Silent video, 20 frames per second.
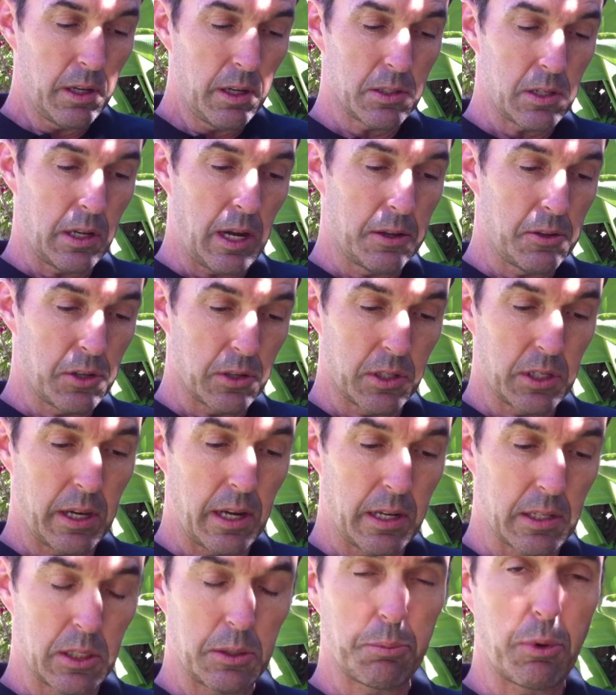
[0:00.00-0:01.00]
it's not just
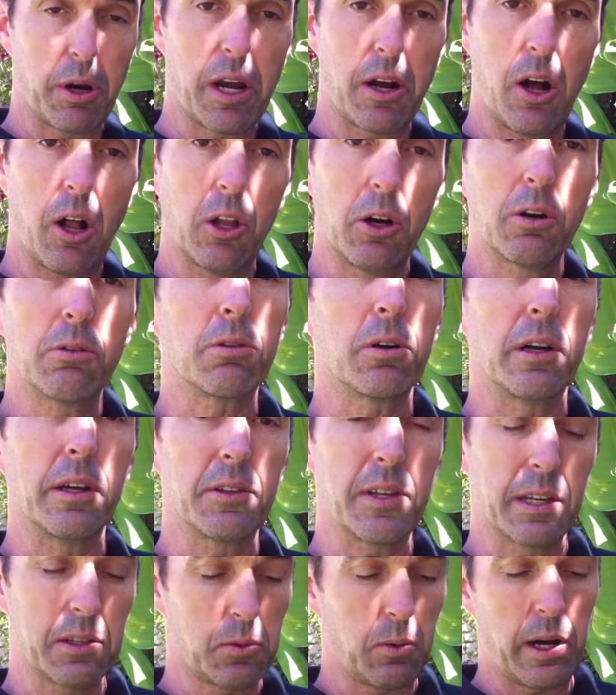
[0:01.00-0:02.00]
kind of spread all over
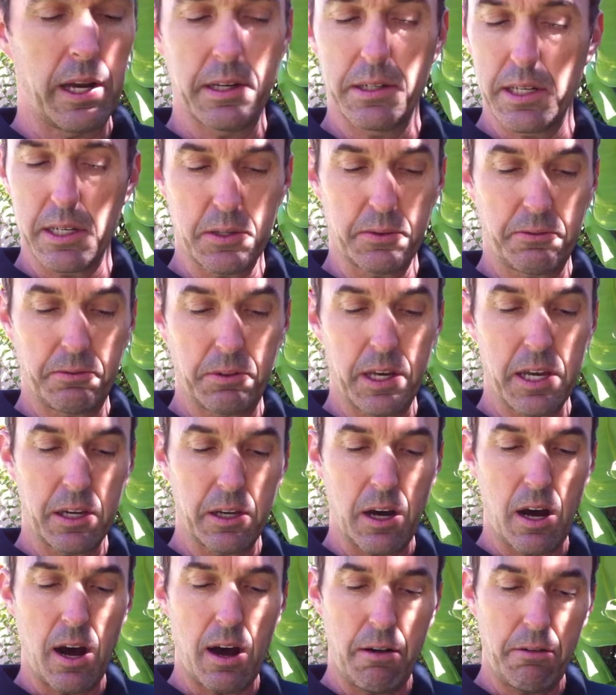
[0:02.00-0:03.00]
it. That's why it doesn't
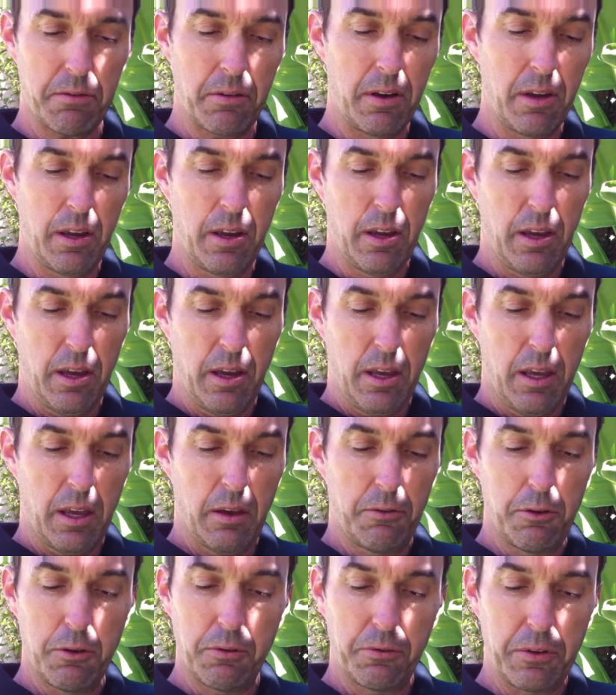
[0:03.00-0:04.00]
flake off.
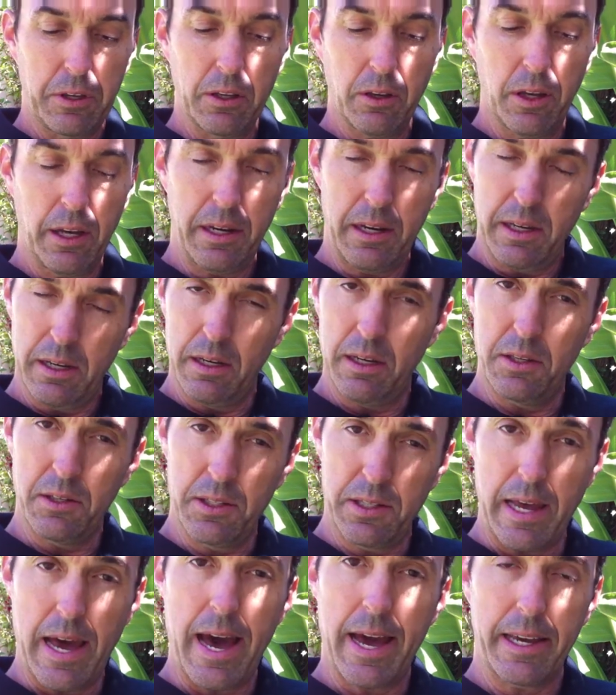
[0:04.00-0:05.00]
If you feel it, it
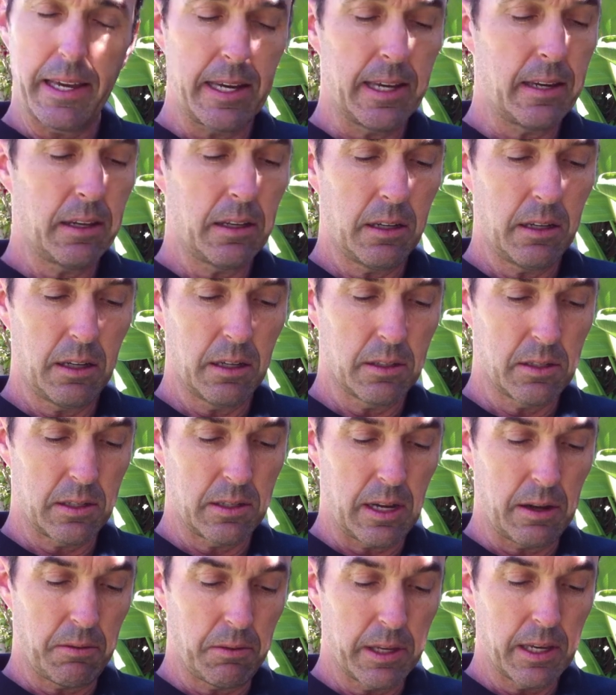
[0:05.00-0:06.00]
is tacky. It's
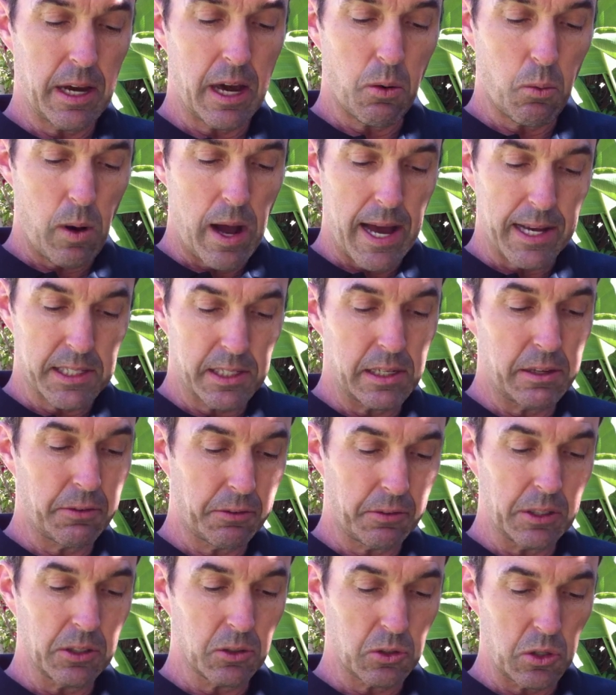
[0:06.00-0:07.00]
definitely got a waxy
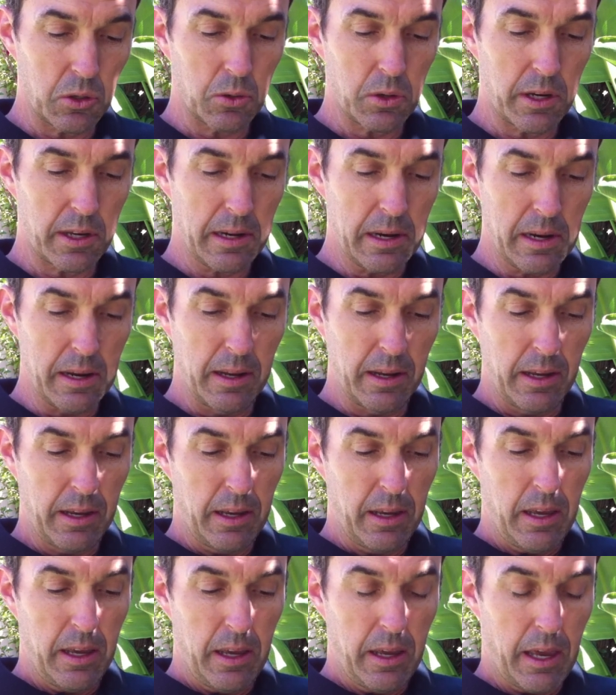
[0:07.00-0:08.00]
feel to it.
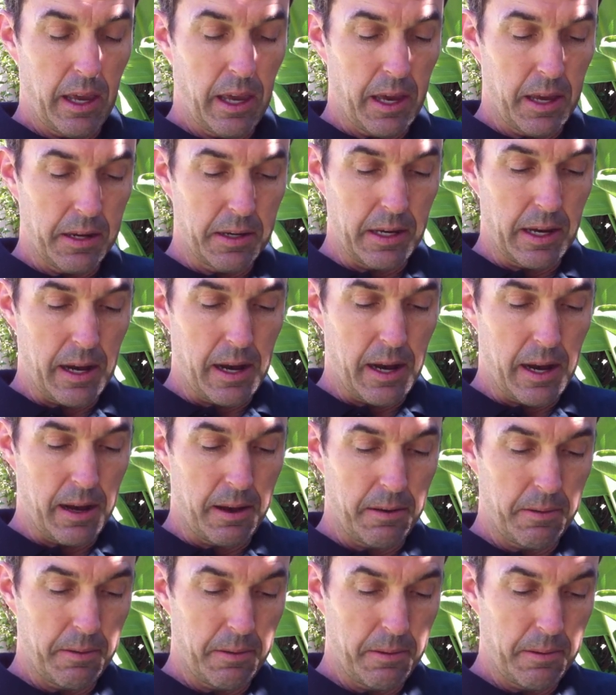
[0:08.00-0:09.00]
And
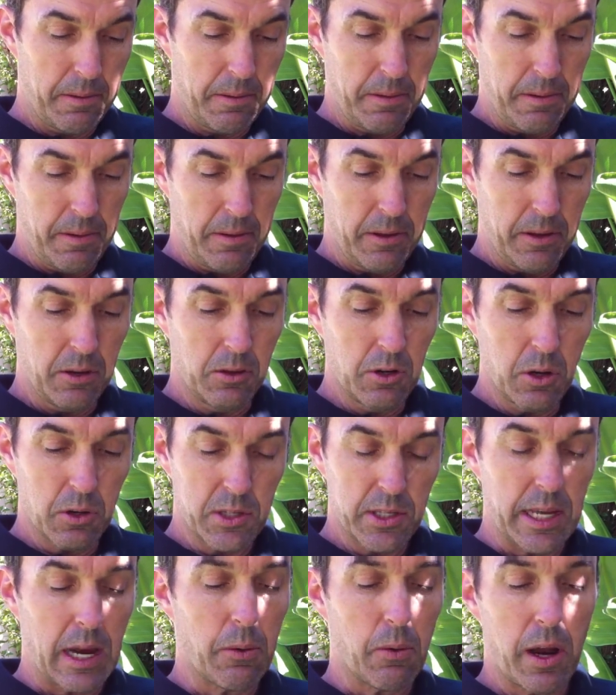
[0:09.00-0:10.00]
you
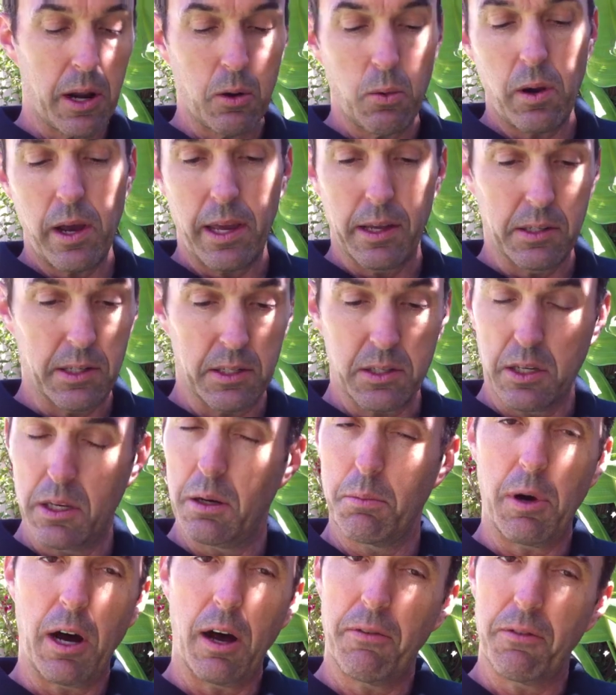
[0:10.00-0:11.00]
notice that right away. It doesn't
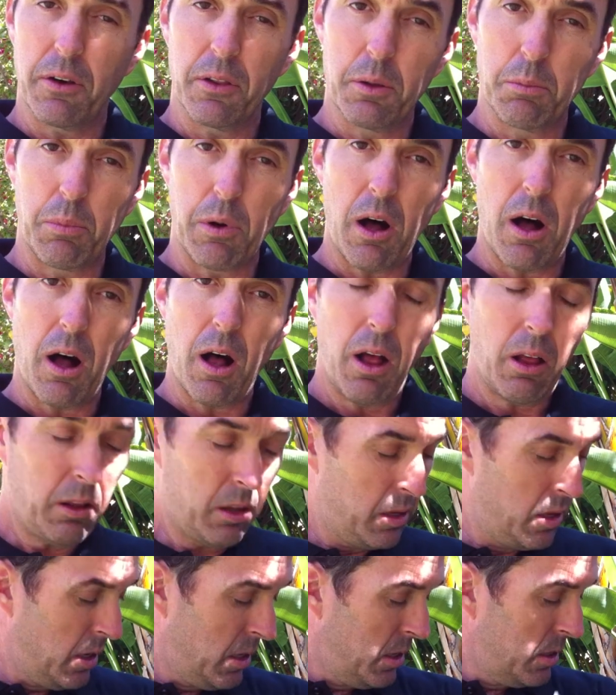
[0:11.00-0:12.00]
come off on the
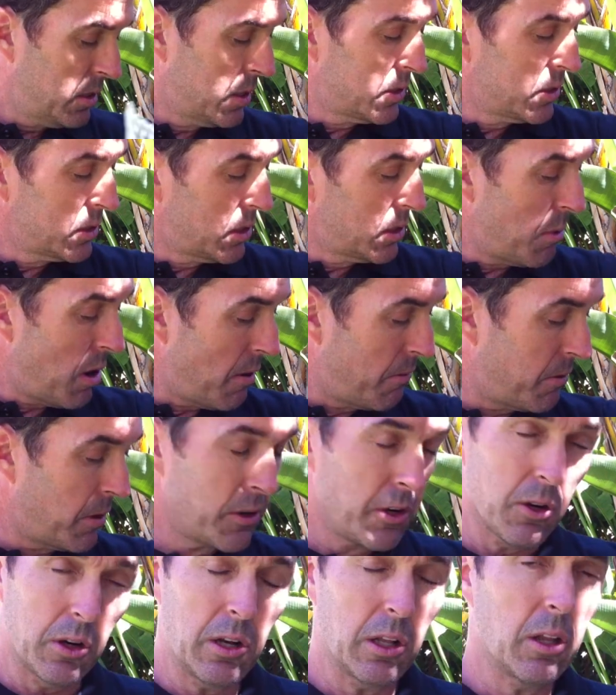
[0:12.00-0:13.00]
ball. It doesn't come off
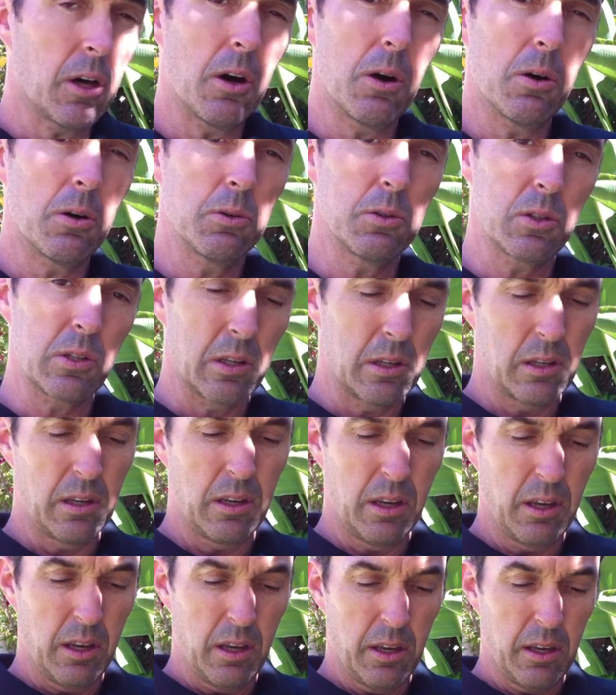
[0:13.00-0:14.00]
on your clothes.
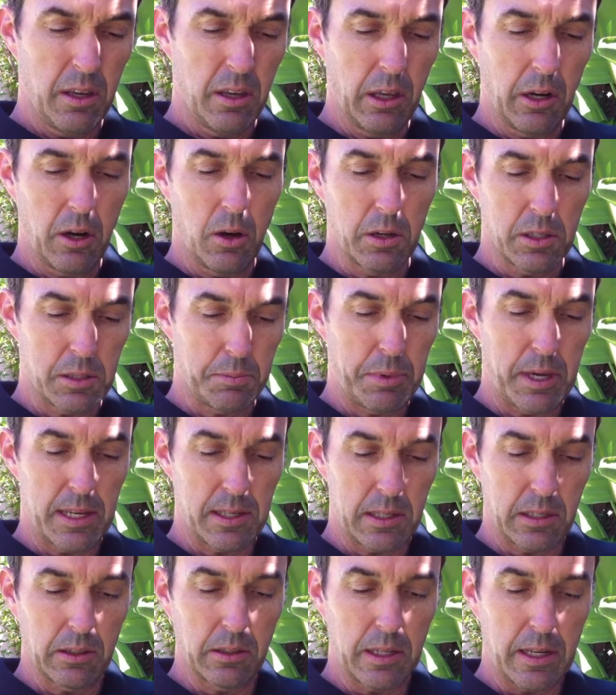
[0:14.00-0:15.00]
It's
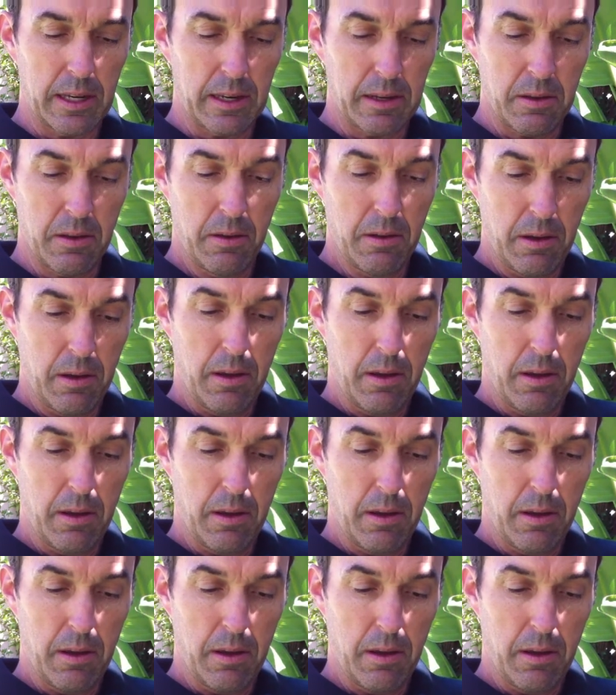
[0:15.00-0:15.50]
basically